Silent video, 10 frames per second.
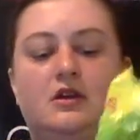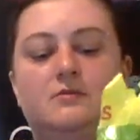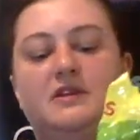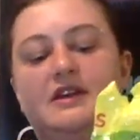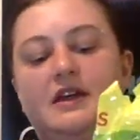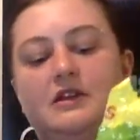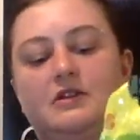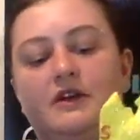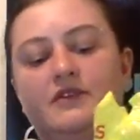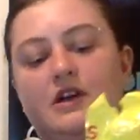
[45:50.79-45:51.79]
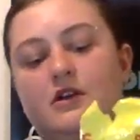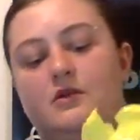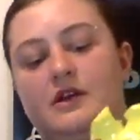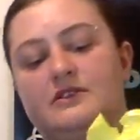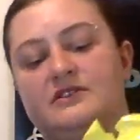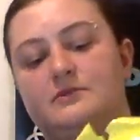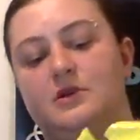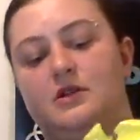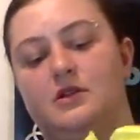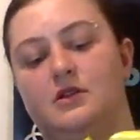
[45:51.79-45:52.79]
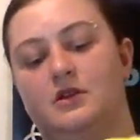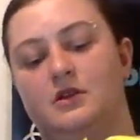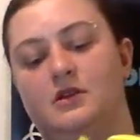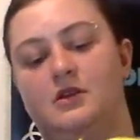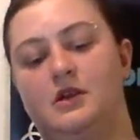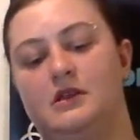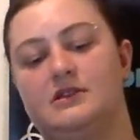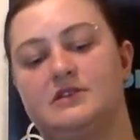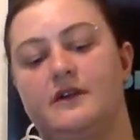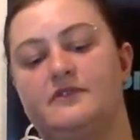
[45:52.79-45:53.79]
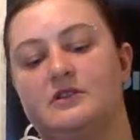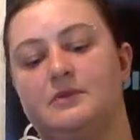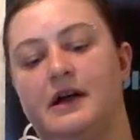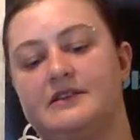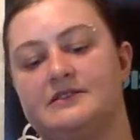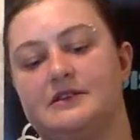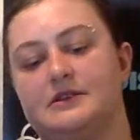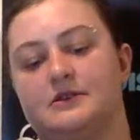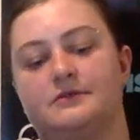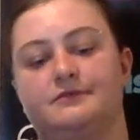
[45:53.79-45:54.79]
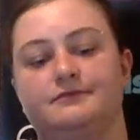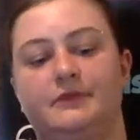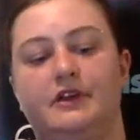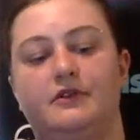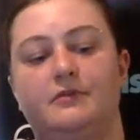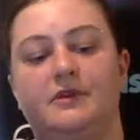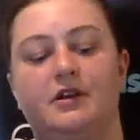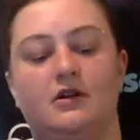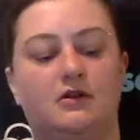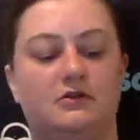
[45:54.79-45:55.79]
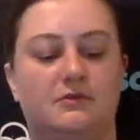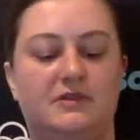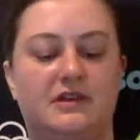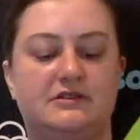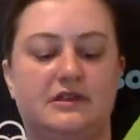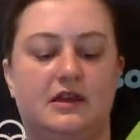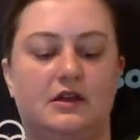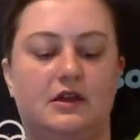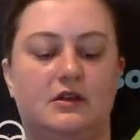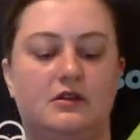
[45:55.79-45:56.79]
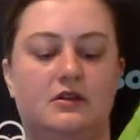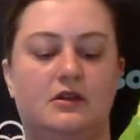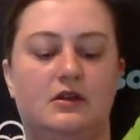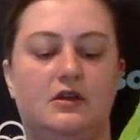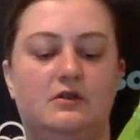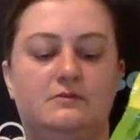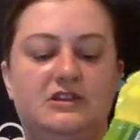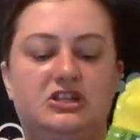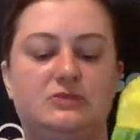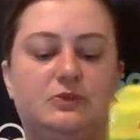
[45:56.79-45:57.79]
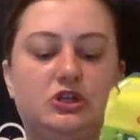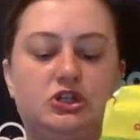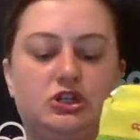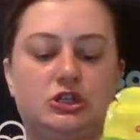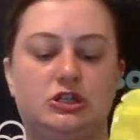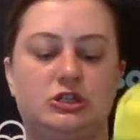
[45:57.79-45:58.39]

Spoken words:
But again, you don't have to cut it quite as small. The softer the plastic, you know, the bigger the piece that can be smushed.